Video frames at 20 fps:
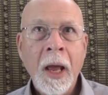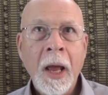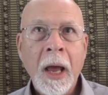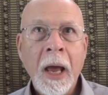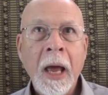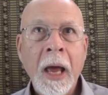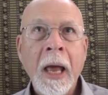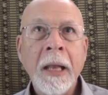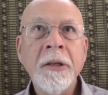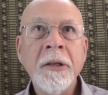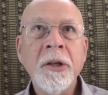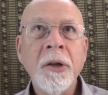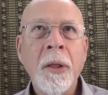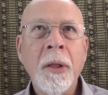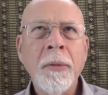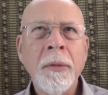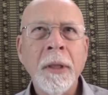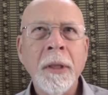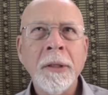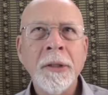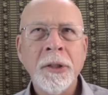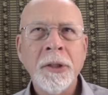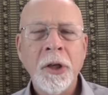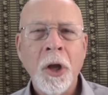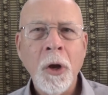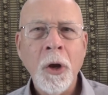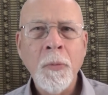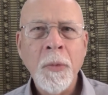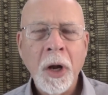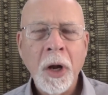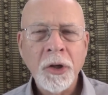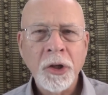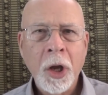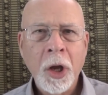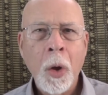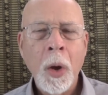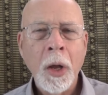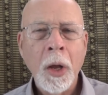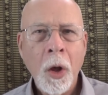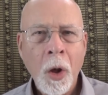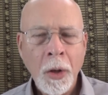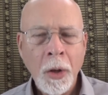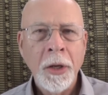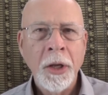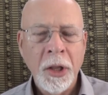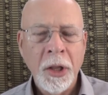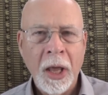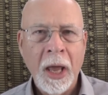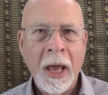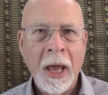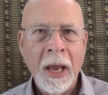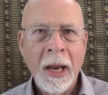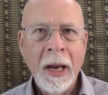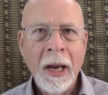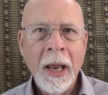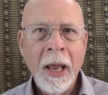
And there's so much going on there.